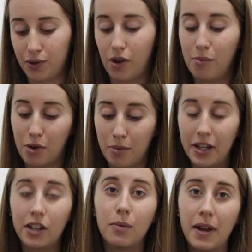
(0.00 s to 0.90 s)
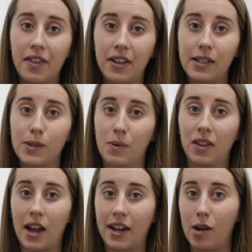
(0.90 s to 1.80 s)
So I'm probably going to wear this
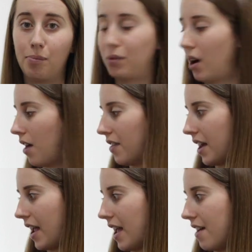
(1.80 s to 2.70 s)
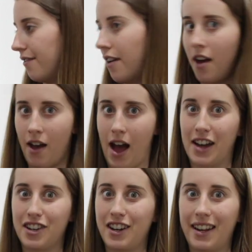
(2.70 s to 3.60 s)
with like a bra that I have
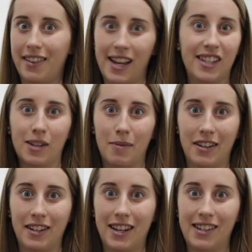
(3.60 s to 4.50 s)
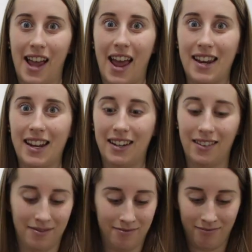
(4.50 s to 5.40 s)
underneath and some undies, and then
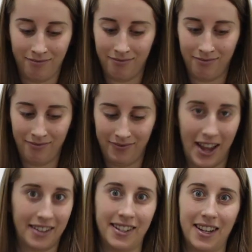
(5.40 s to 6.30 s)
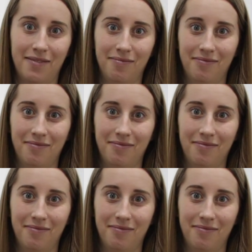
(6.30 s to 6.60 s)
that's it.